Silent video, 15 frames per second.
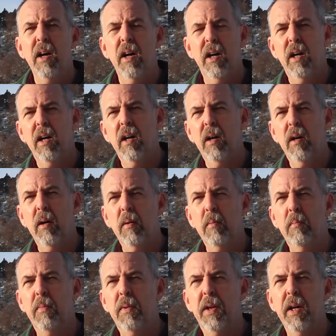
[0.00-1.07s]

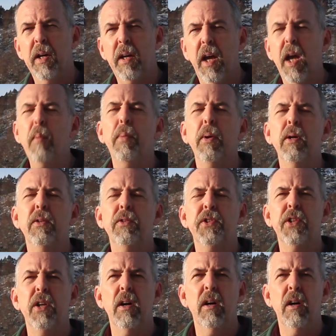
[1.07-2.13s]
The
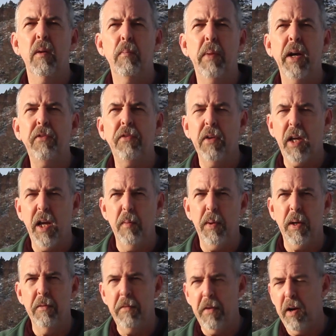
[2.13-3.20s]
keepers are basically
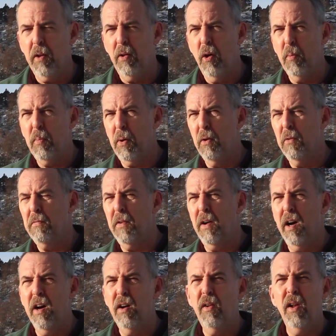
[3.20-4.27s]
keeping a very low
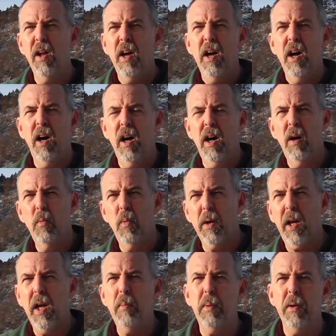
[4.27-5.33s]
profile. We're
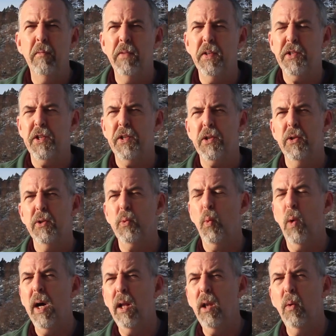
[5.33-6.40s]
keeping visitors
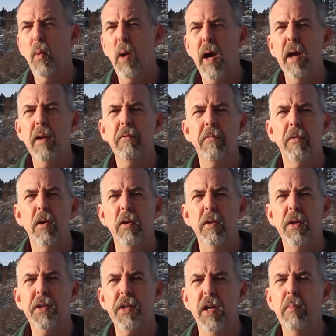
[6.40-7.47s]
well away for
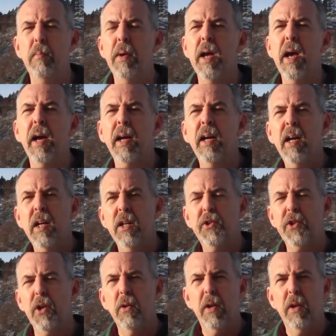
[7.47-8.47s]
the time being so